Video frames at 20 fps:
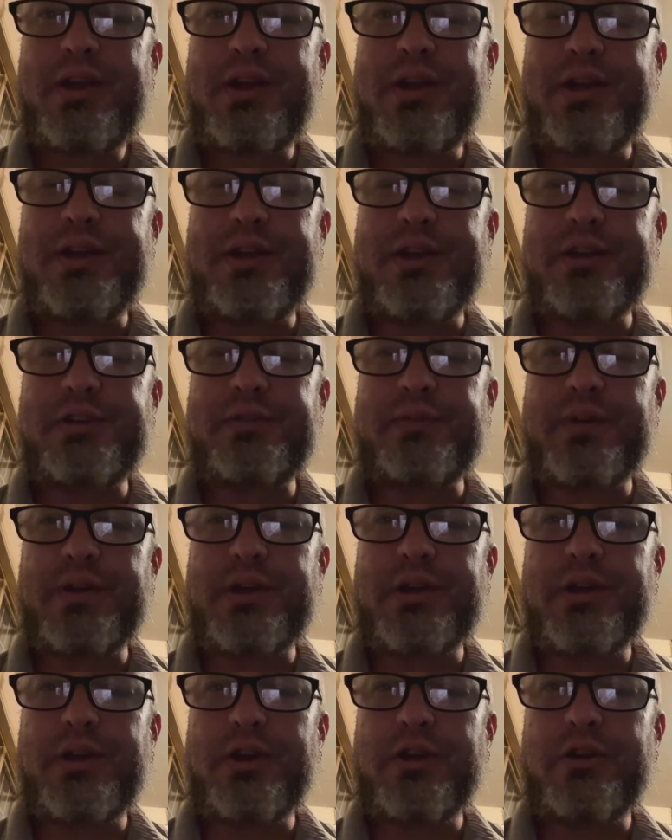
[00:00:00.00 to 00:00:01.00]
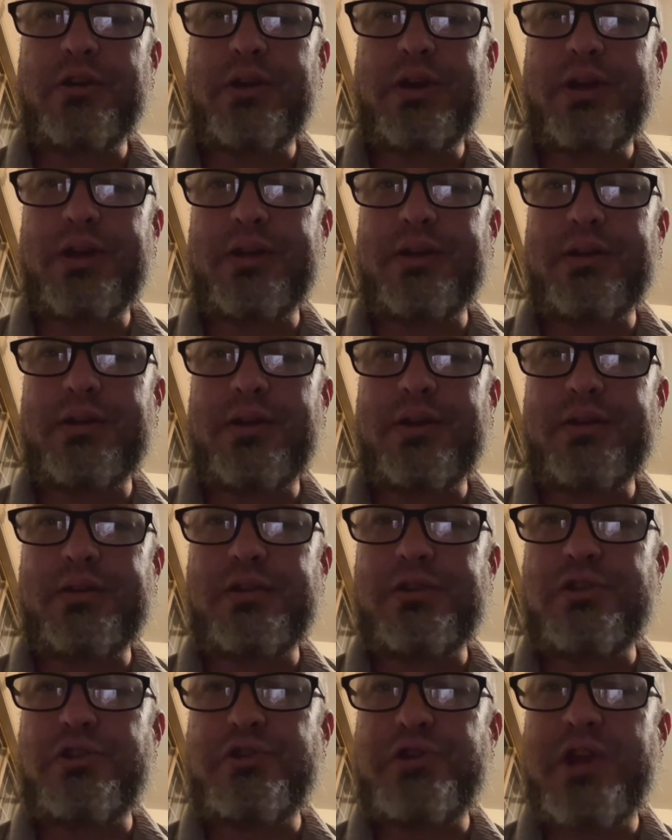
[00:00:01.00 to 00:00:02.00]
in this video, and the
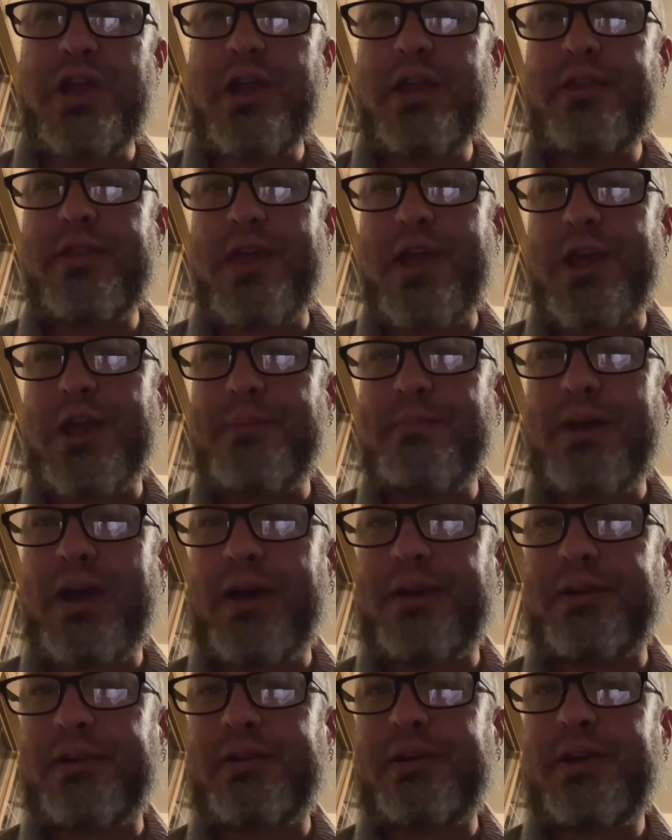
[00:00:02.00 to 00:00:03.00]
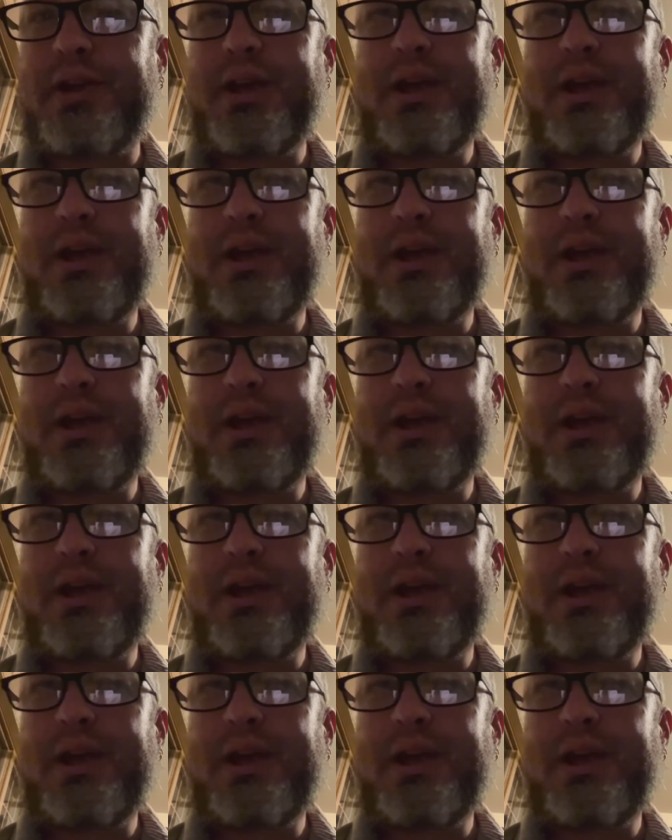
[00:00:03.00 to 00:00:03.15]
unique thing about it